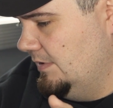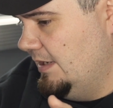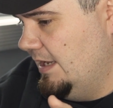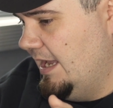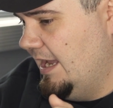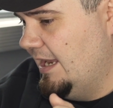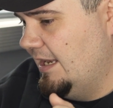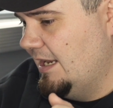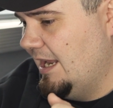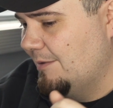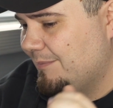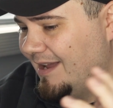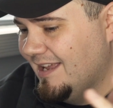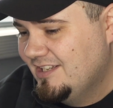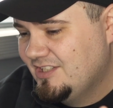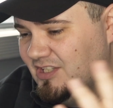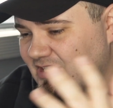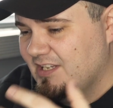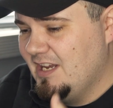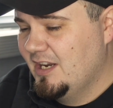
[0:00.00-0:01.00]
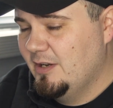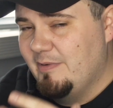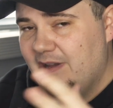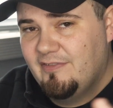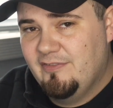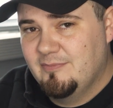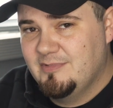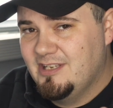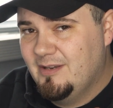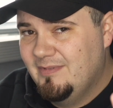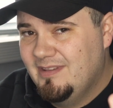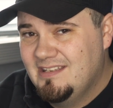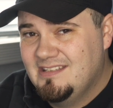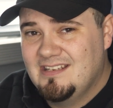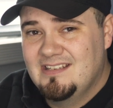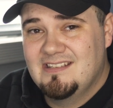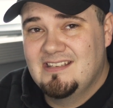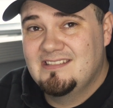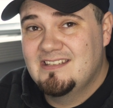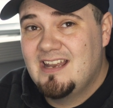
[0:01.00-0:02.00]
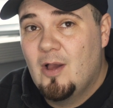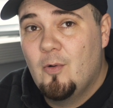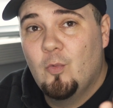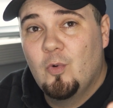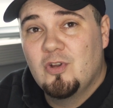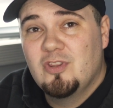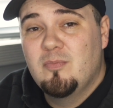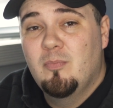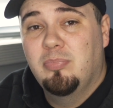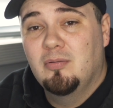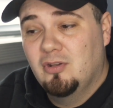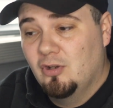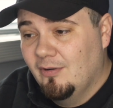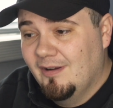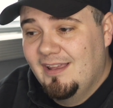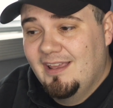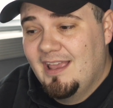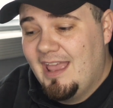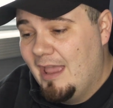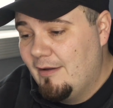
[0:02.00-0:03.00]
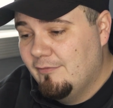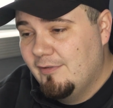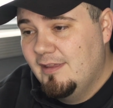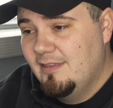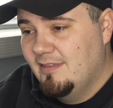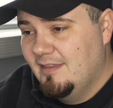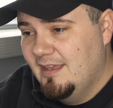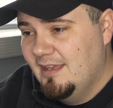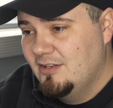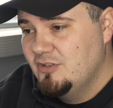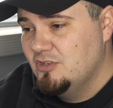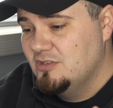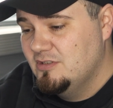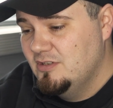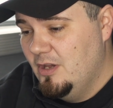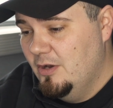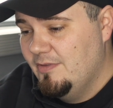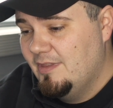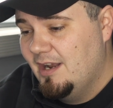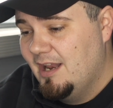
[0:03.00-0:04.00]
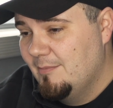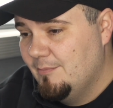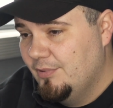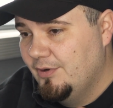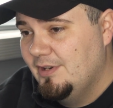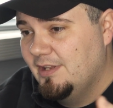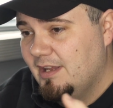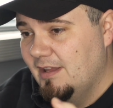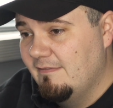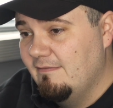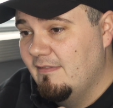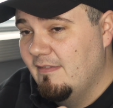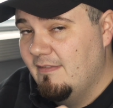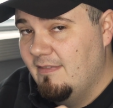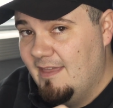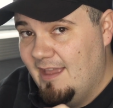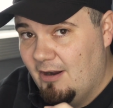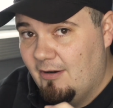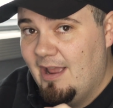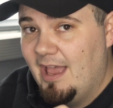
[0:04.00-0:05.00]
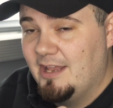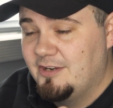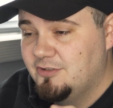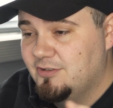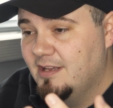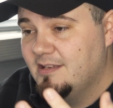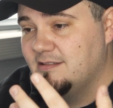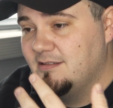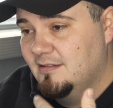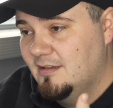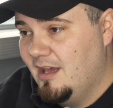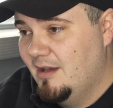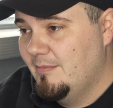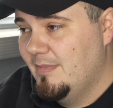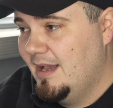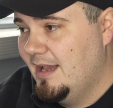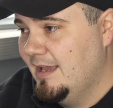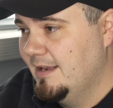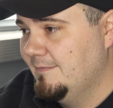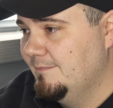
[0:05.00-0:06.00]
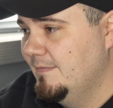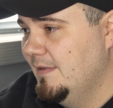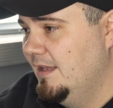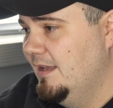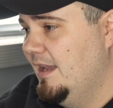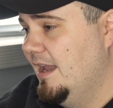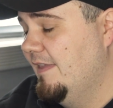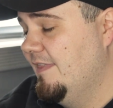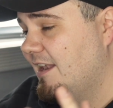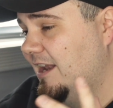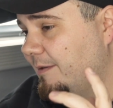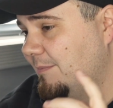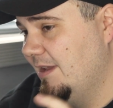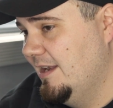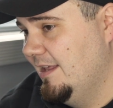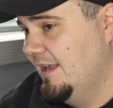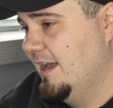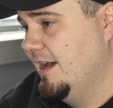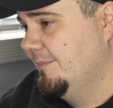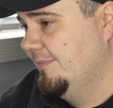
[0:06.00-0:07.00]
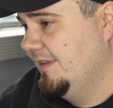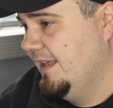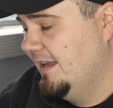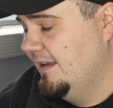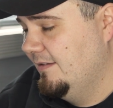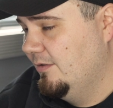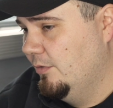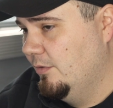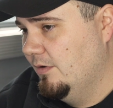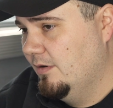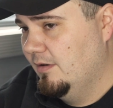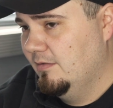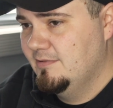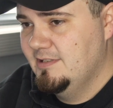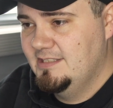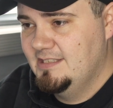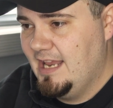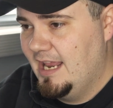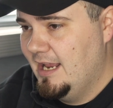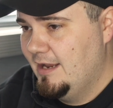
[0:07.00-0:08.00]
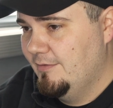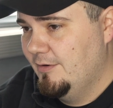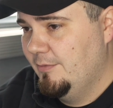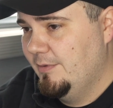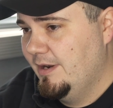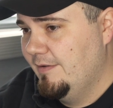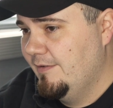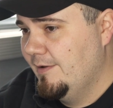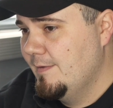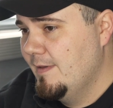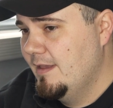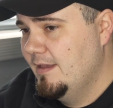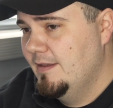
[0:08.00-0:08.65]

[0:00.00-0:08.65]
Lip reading: And I might just cut away from some of this because it's not worth blurring everything. Just know that I'm putting in their address, not mine. And then I'm hitting update or save or whatever.